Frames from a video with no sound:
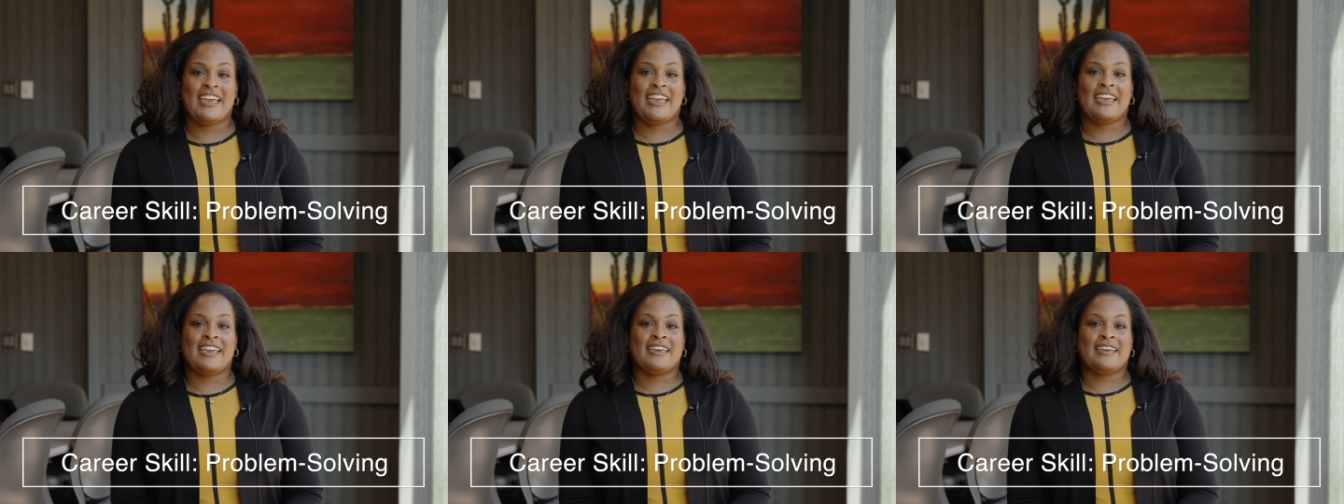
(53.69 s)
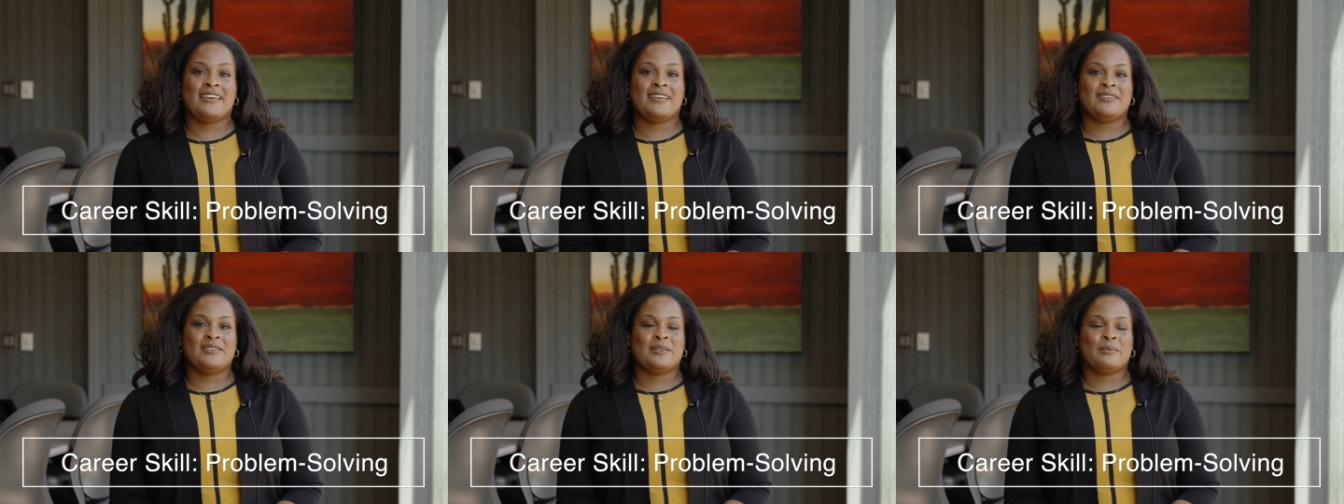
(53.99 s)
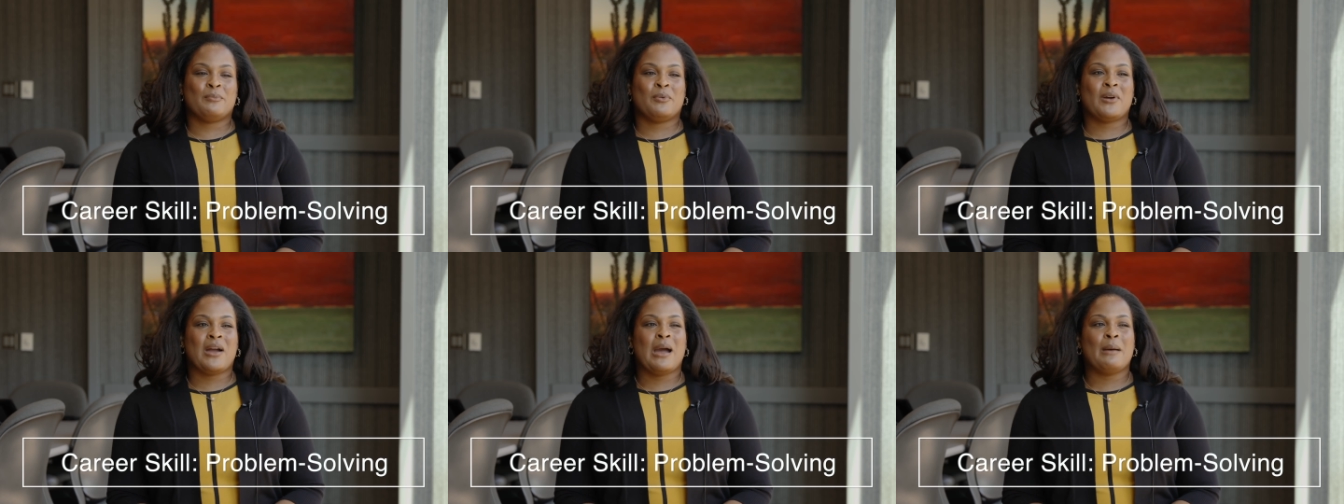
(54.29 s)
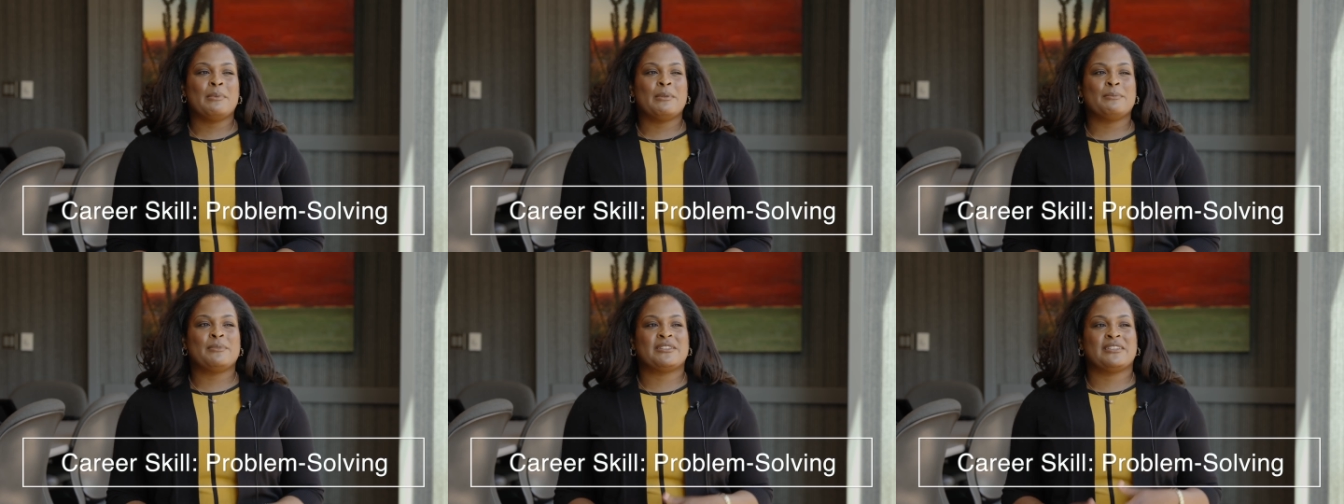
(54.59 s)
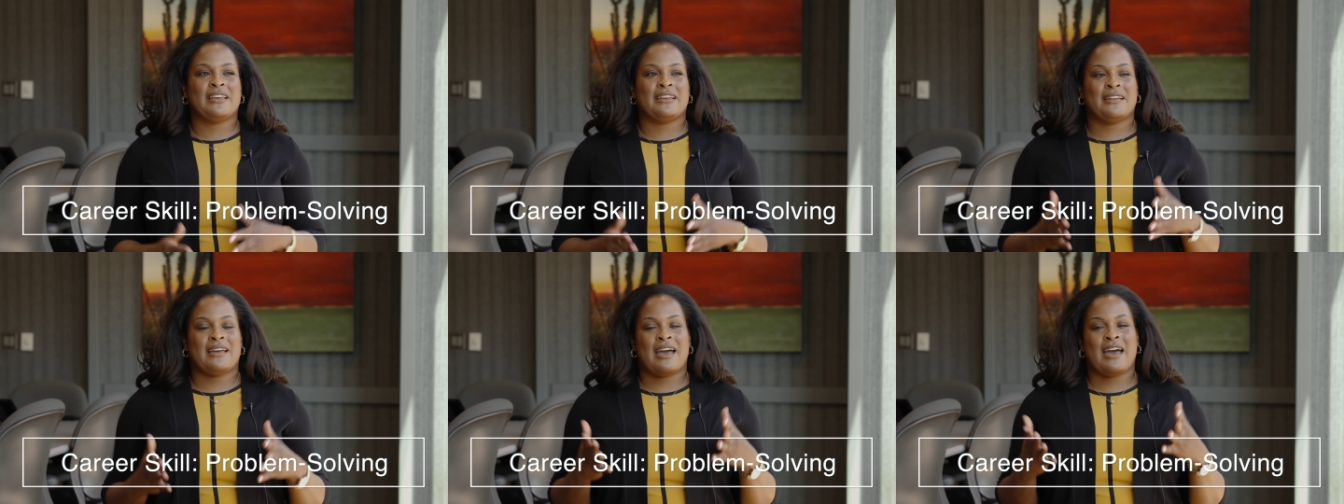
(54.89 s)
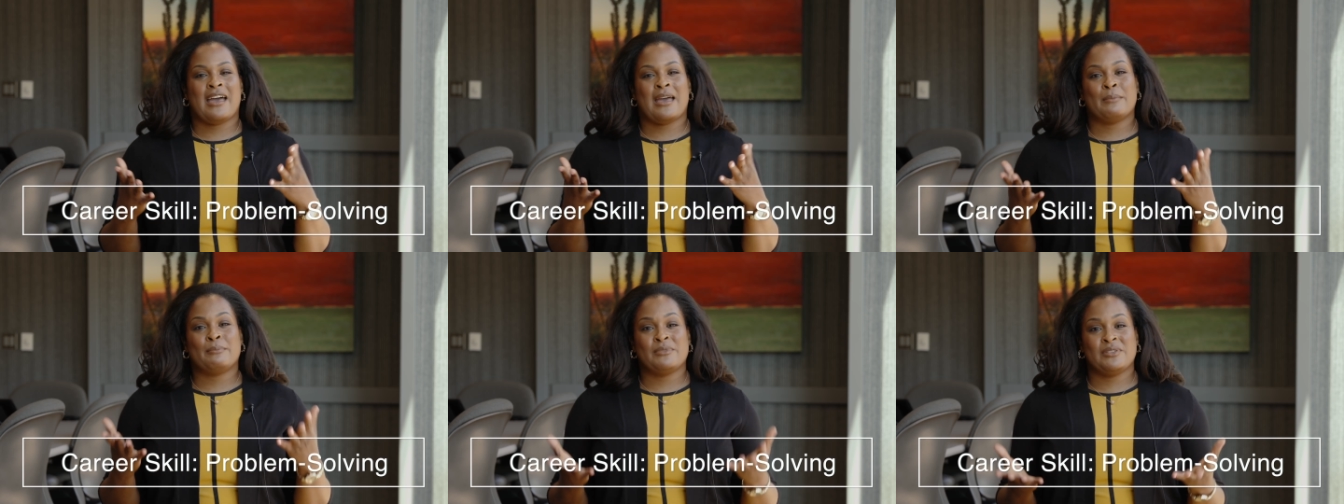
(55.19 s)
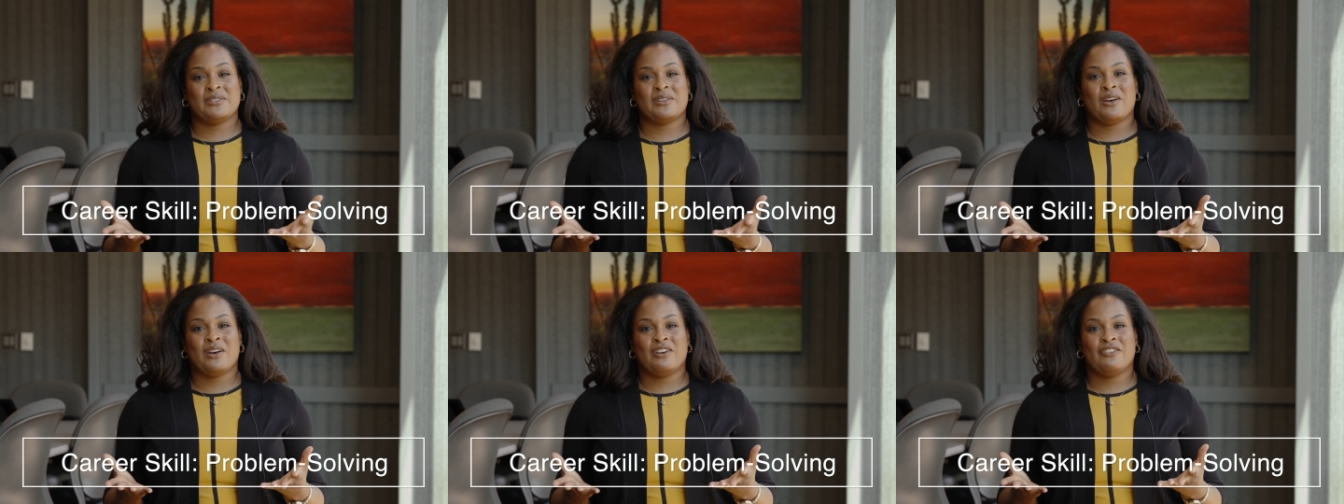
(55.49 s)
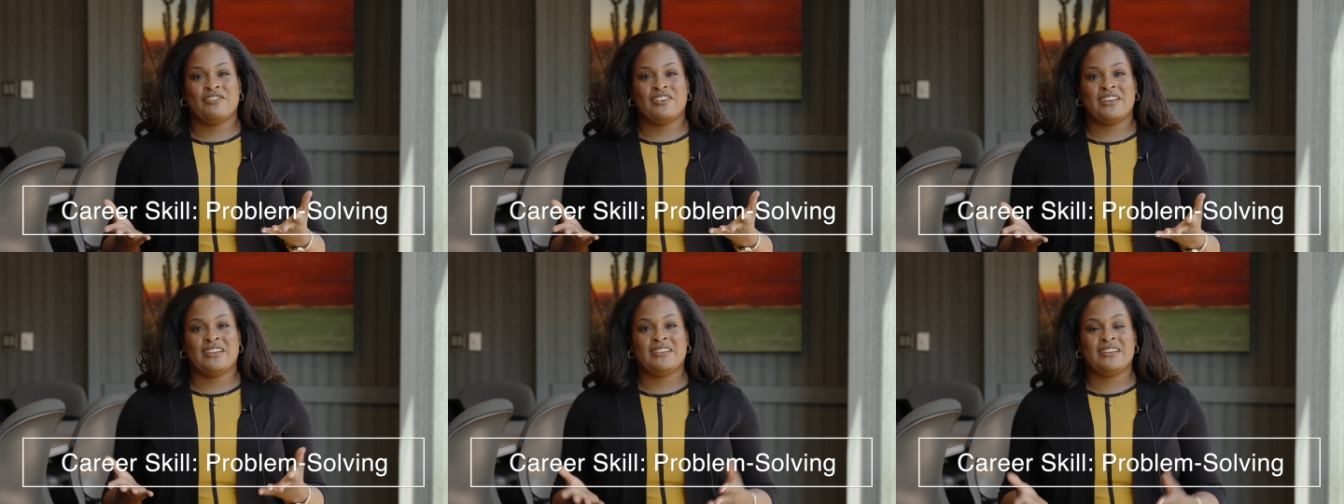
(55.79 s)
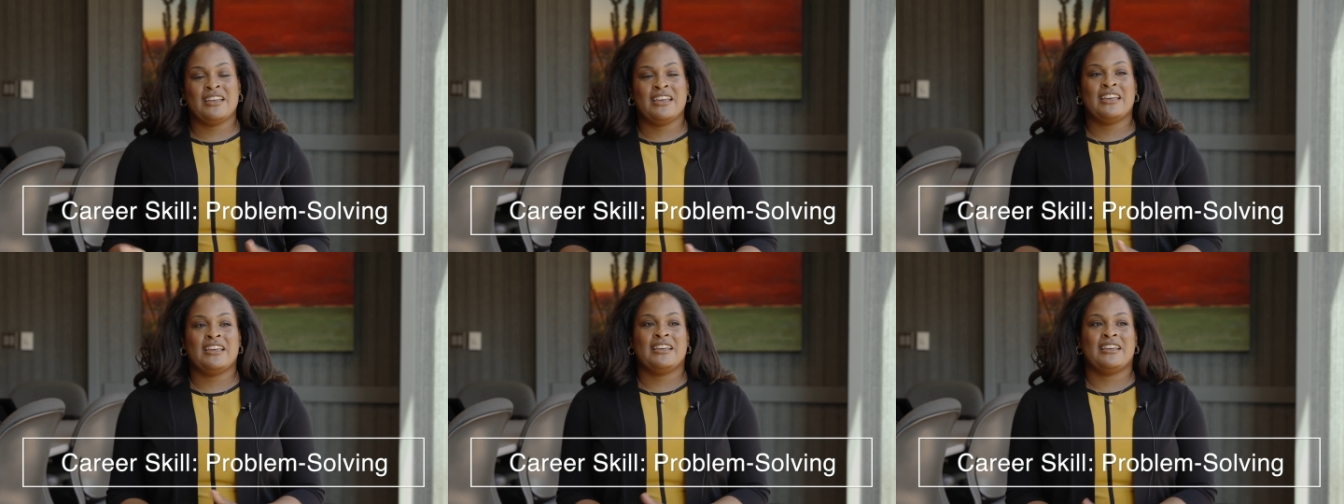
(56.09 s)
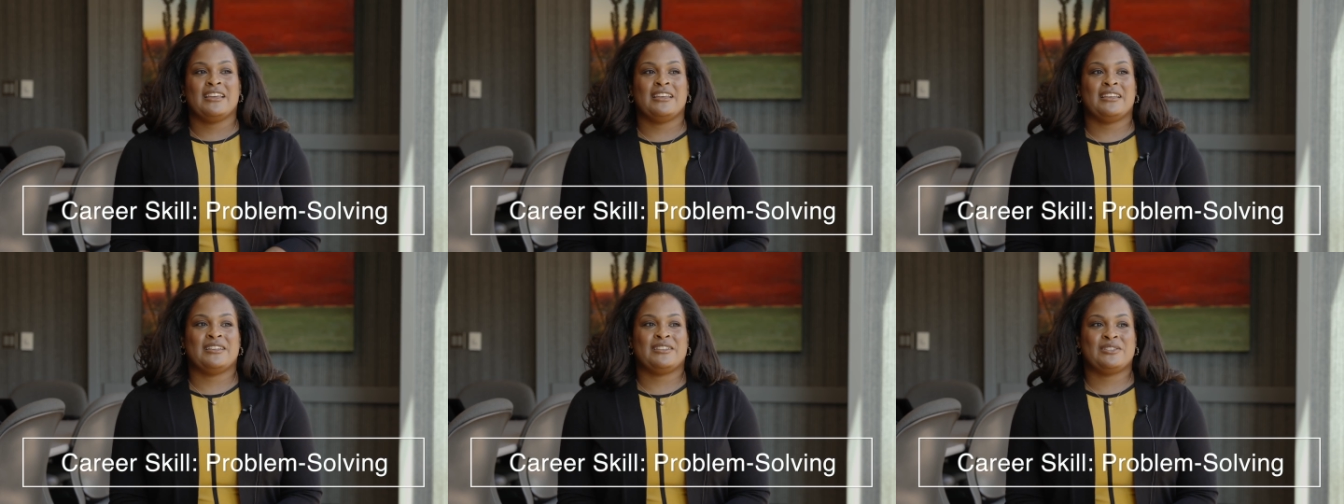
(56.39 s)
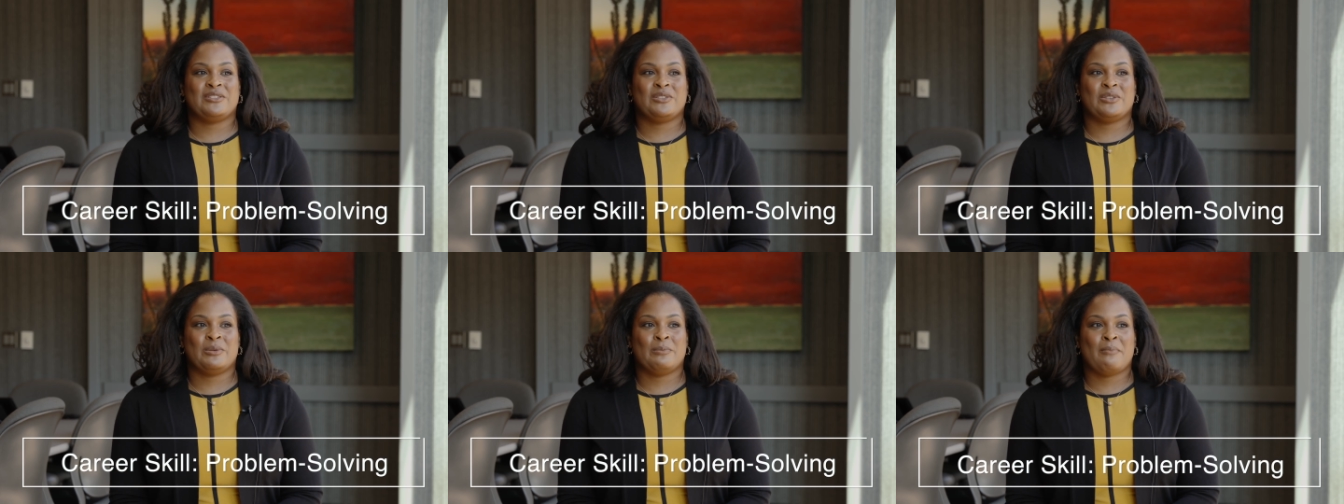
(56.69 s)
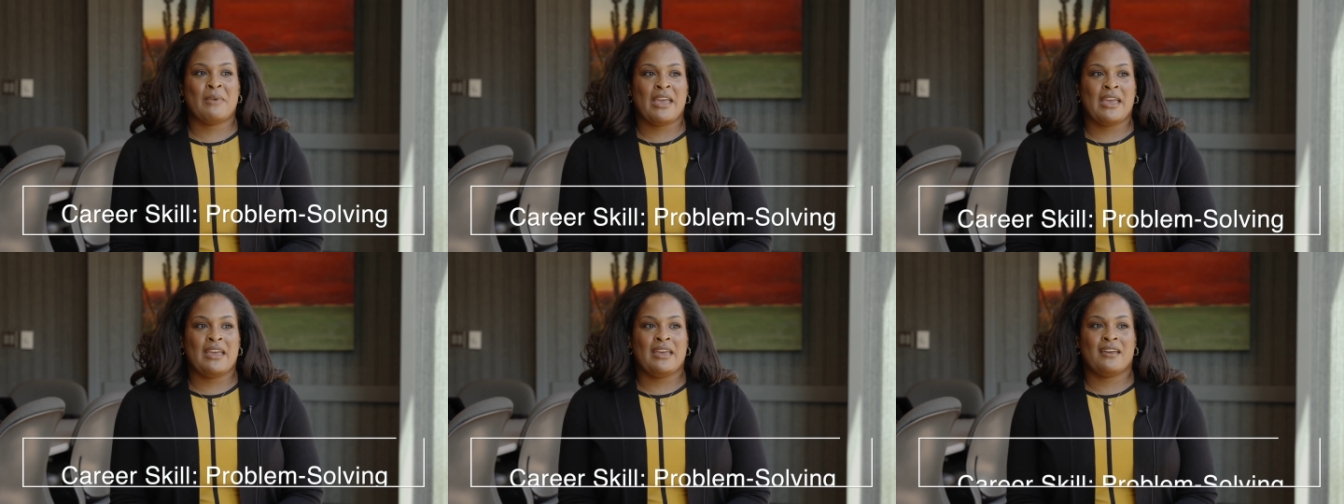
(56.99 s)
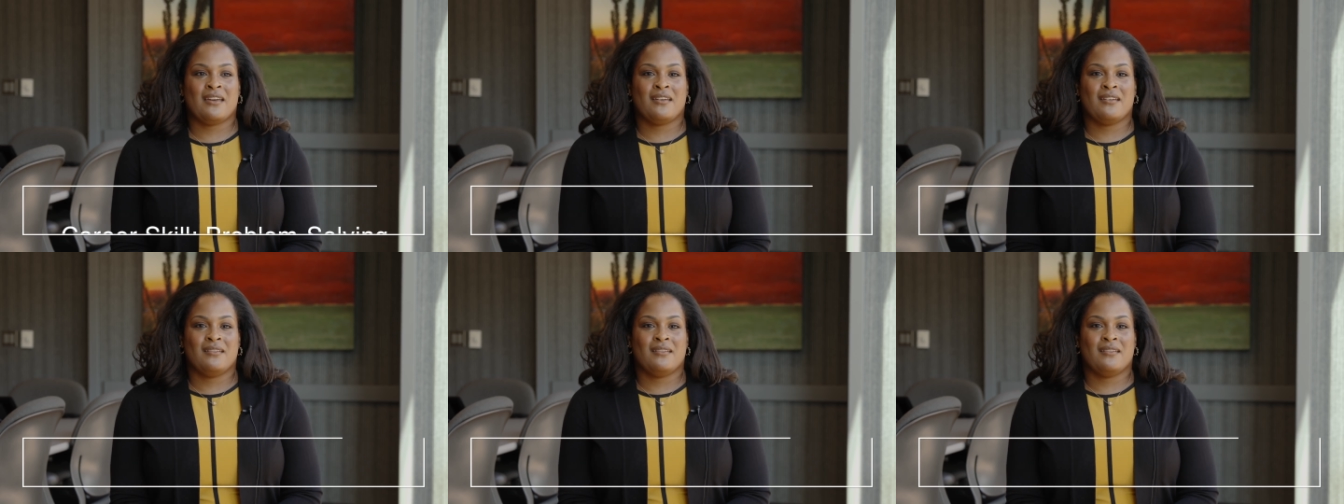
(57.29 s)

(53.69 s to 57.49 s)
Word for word: And the problems that I'm solving is to make